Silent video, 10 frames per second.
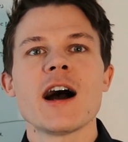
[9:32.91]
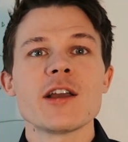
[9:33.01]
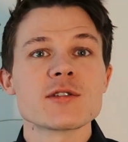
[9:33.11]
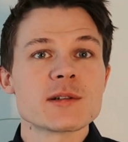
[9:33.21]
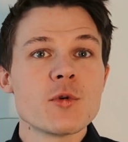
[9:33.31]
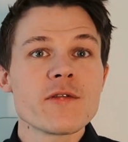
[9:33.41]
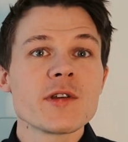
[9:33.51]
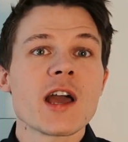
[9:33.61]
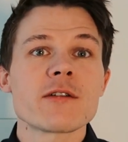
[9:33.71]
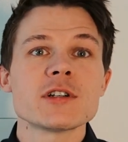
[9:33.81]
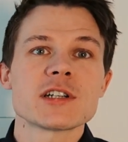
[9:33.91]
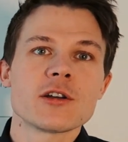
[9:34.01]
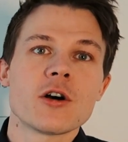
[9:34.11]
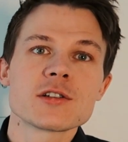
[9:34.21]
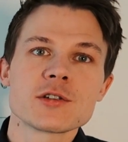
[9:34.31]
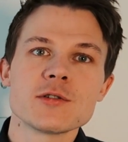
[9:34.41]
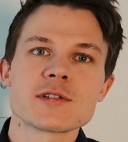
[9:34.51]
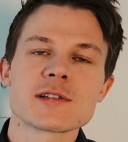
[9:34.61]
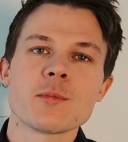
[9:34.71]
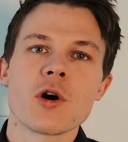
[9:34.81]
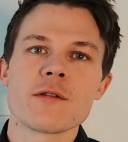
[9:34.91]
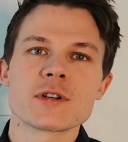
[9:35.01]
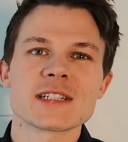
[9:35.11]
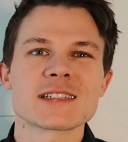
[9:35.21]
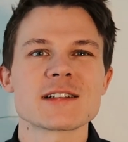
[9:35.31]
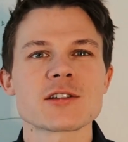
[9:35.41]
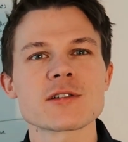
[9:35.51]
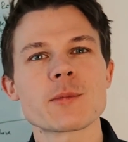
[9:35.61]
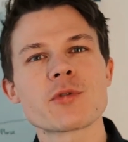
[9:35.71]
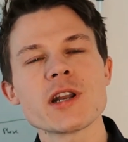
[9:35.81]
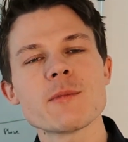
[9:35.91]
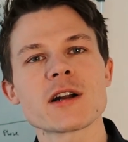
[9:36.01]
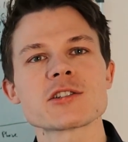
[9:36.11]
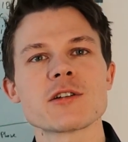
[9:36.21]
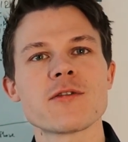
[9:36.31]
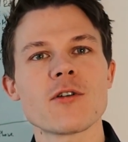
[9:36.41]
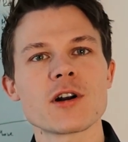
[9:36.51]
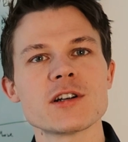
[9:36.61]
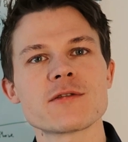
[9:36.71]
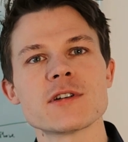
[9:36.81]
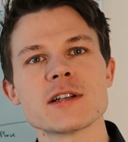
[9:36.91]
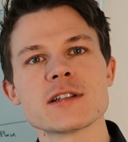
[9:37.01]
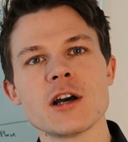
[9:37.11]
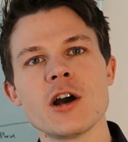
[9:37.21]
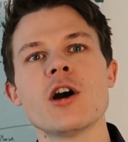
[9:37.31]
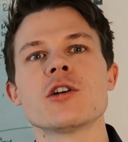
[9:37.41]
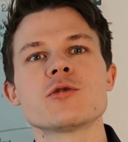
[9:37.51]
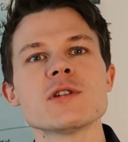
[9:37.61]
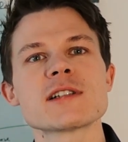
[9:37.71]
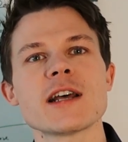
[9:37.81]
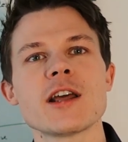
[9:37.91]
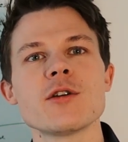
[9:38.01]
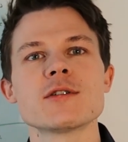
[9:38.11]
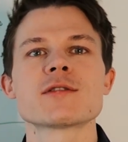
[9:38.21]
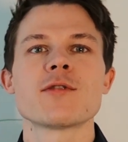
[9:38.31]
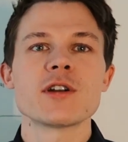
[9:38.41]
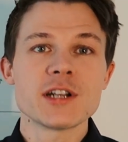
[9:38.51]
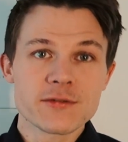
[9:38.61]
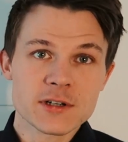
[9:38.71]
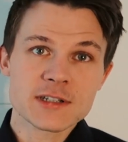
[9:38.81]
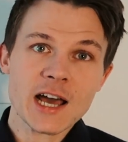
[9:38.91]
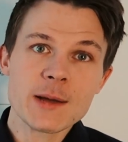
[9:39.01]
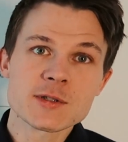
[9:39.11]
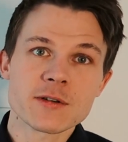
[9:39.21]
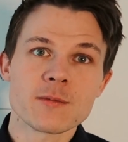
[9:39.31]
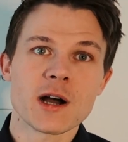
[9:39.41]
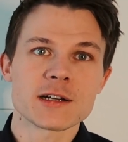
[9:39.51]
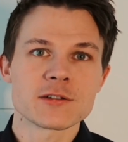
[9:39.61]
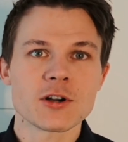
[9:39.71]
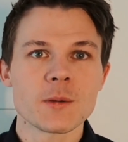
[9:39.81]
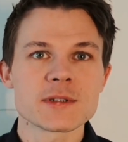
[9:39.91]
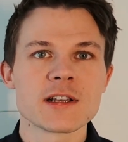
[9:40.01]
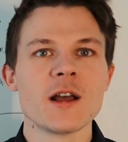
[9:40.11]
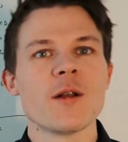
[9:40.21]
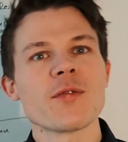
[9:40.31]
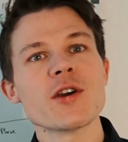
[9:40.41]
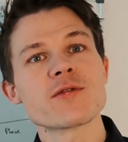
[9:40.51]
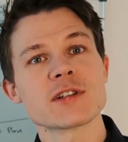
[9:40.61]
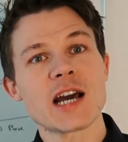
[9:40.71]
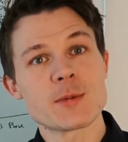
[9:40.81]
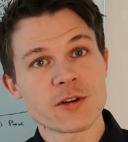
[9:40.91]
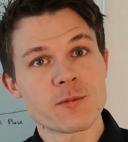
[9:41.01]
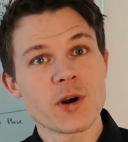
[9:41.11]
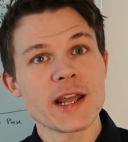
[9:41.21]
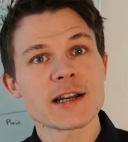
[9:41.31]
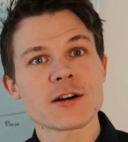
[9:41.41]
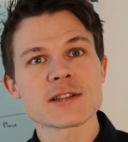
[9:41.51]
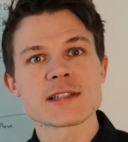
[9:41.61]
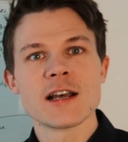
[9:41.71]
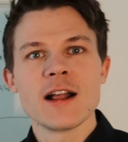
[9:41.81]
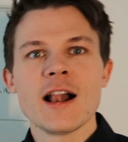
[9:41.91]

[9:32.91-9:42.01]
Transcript: I use a moving average, I also use support and resistance. Those are pretty much the 4 different tools that I use for different types of market tops, different types of breakouts.